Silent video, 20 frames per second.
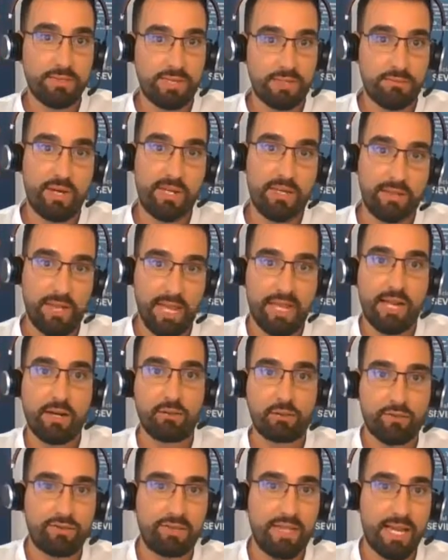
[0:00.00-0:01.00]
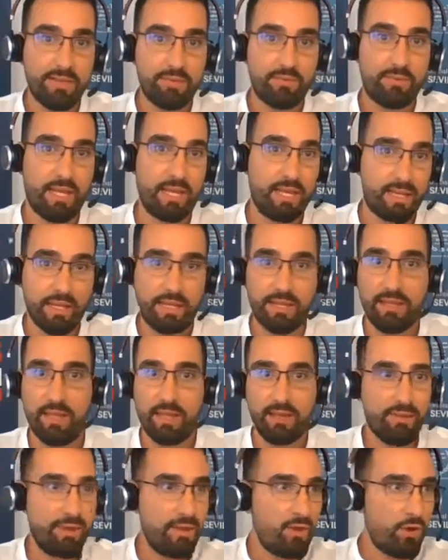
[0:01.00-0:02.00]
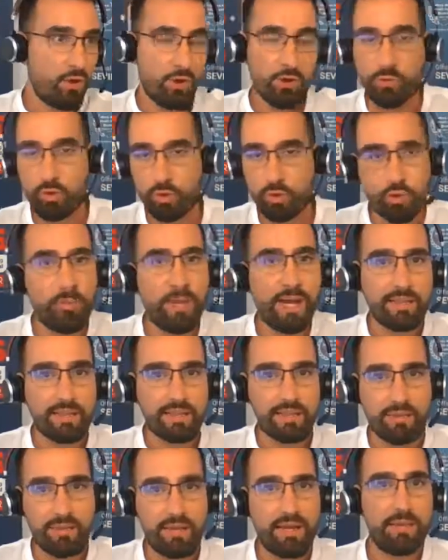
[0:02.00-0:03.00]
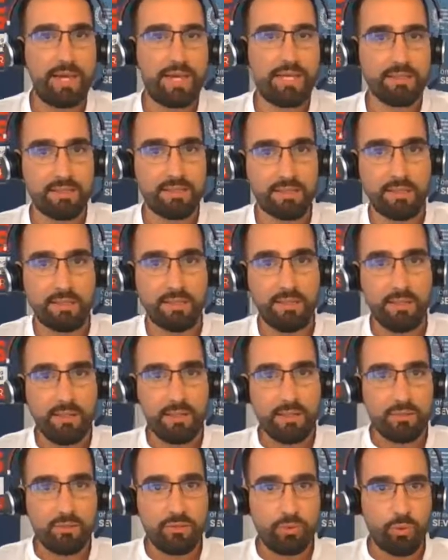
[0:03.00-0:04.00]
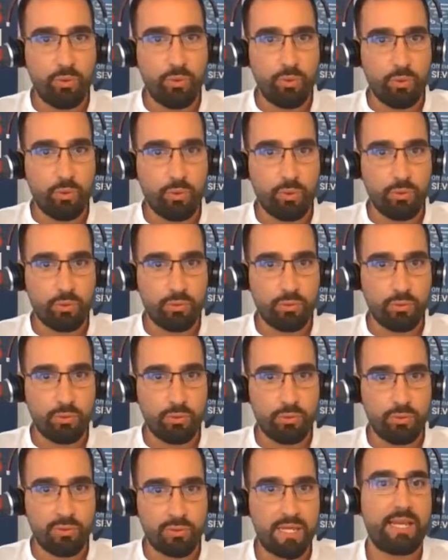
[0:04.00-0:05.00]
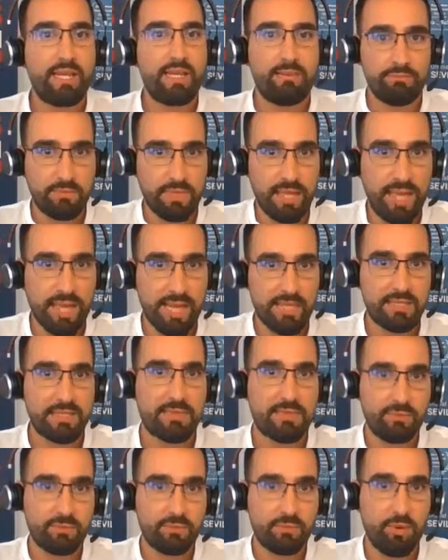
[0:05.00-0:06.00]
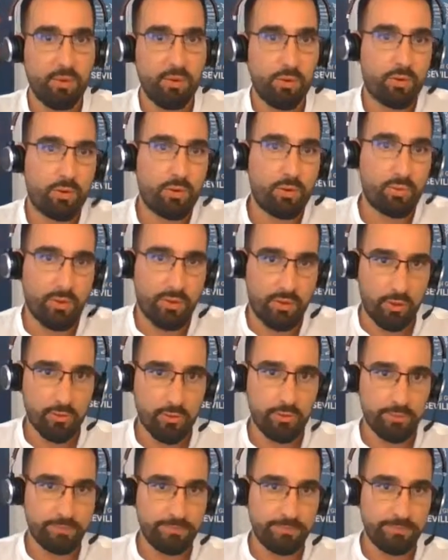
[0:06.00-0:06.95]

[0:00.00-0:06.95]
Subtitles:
That's why it take a lot of time, take almost 2 months, 3 months to say, guys, we will go with you.